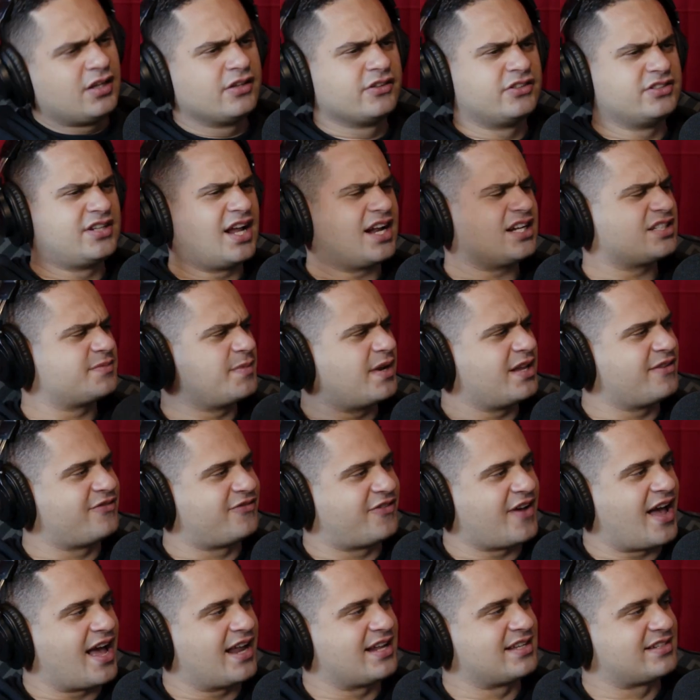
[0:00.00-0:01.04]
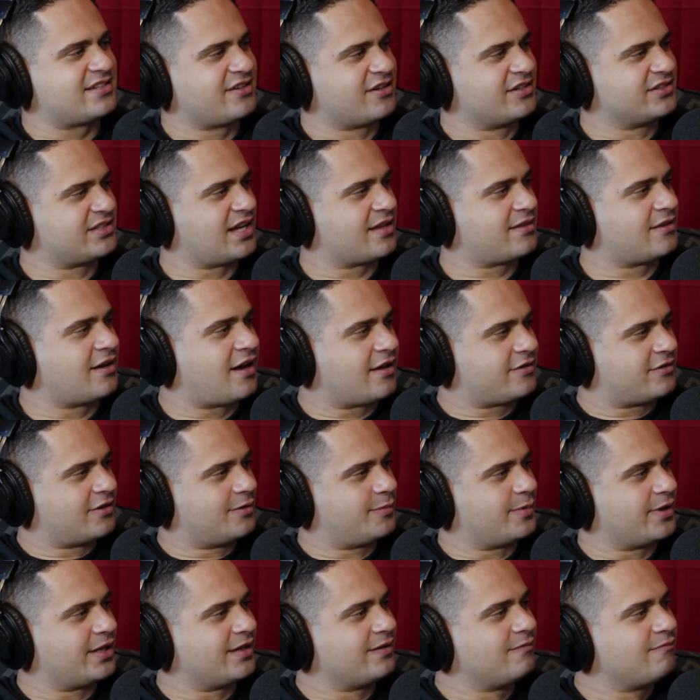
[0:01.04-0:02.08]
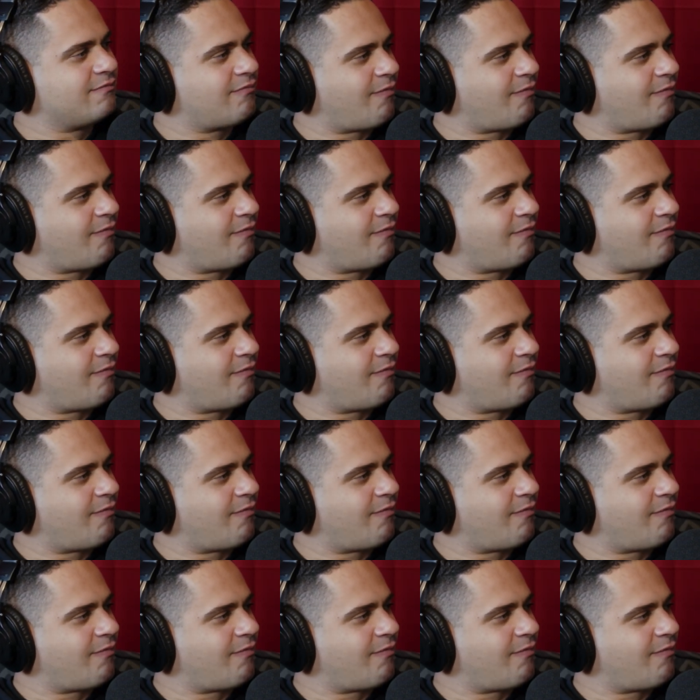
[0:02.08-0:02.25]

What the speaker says: There's not as many fatties here as I thought there'd be.